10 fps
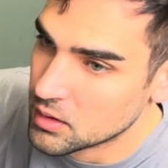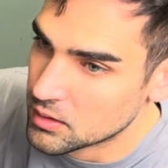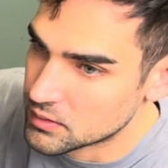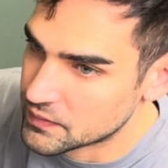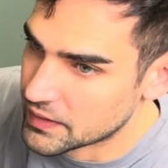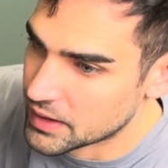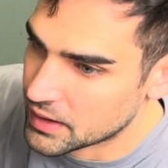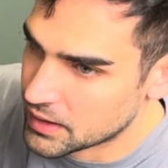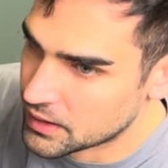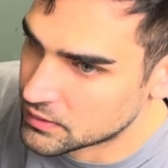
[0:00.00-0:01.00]

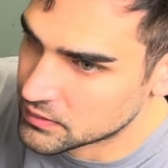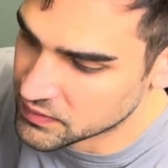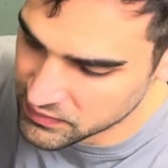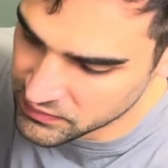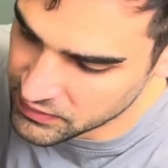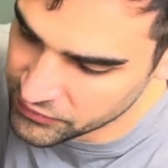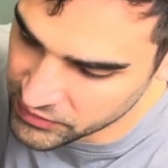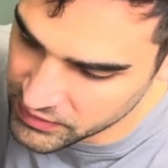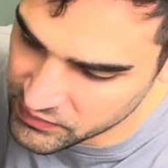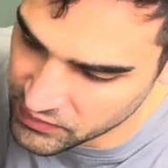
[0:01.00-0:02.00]
then this is
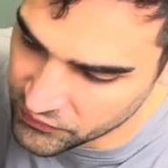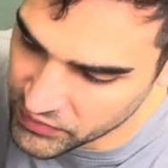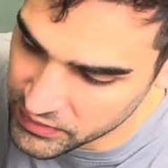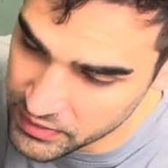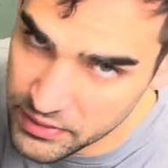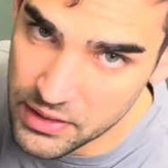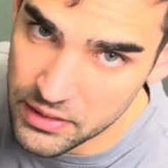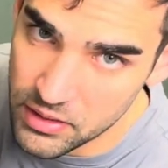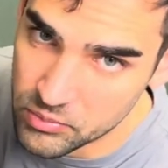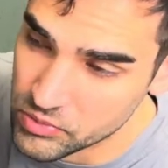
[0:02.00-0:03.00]
definitely something that can
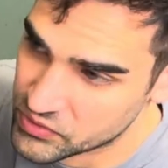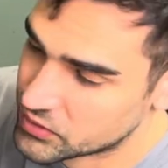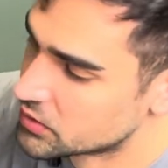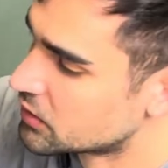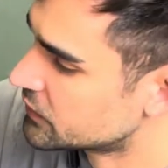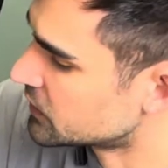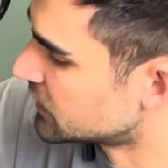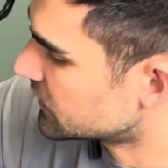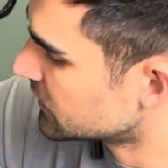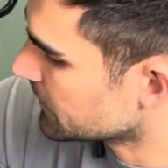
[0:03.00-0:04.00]
help boost your
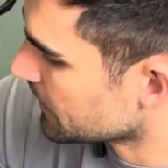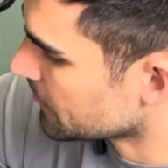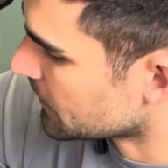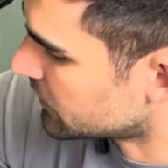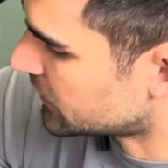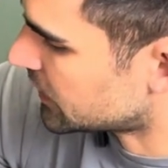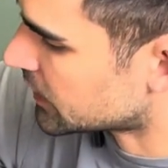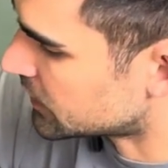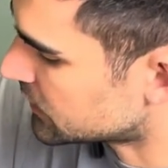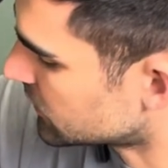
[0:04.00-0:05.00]
confidence on there.
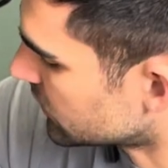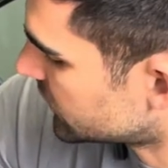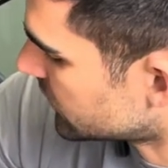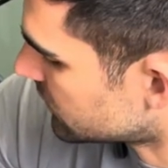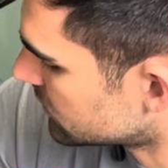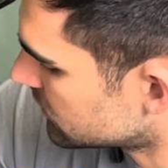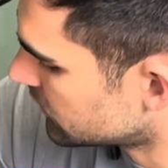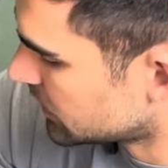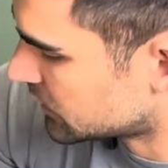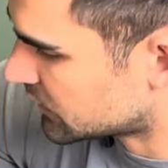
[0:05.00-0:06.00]
And it's also
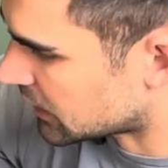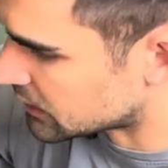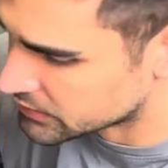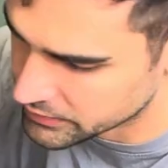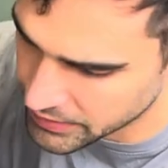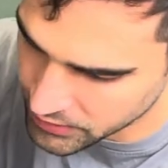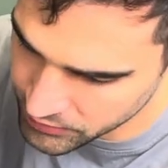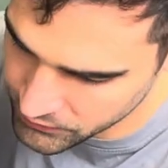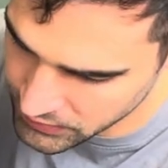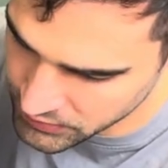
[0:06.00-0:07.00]
a slight aero
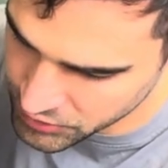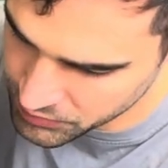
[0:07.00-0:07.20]
advantage